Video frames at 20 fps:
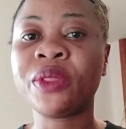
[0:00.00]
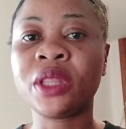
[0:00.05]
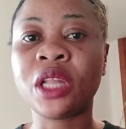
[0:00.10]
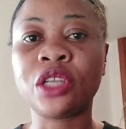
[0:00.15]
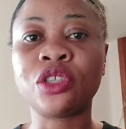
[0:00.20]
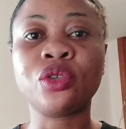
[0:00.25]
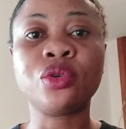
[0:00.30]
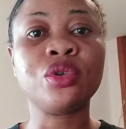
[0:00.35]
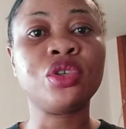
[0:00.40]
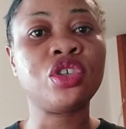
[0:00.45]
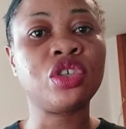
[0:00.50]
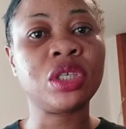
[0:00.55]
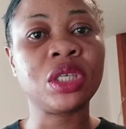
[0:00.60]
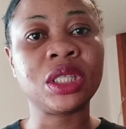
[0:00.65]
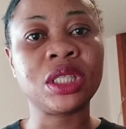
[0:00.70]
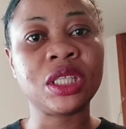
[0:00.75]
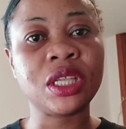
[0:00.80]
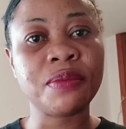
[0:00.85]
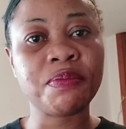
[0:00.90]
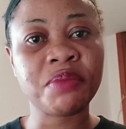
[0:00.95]
Now so
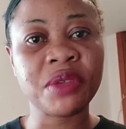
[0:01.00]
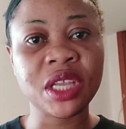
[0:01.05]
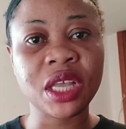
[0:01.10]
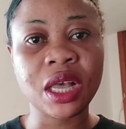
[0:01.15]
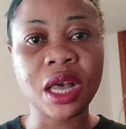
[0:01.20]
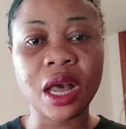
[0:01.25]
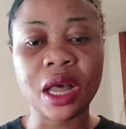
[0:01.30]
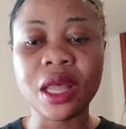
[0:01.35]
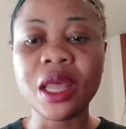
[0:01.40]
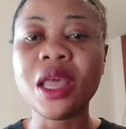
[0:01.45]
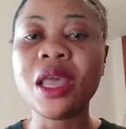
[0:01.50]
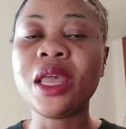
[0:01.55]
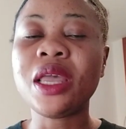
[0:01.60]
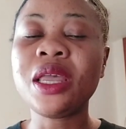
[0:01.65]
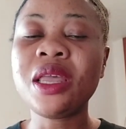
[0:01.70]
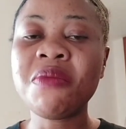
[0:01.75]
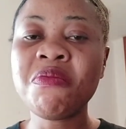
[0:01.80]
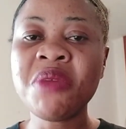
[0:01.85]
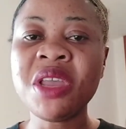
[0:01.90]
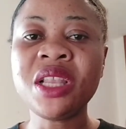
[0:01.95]
train take pick up
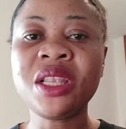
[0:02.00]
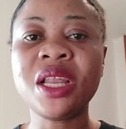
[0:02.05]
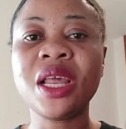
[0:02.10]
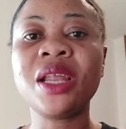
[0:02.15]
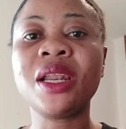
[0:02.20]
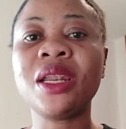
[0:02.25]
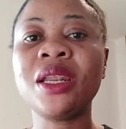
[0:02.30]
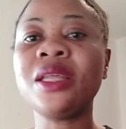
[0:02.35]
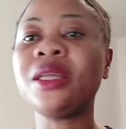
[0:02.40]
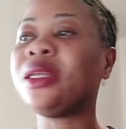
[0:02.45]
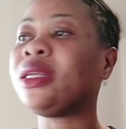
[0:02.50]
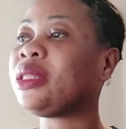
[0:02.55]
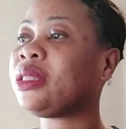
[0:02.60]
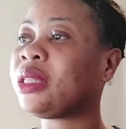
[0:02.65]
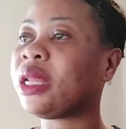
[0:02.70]
immediately.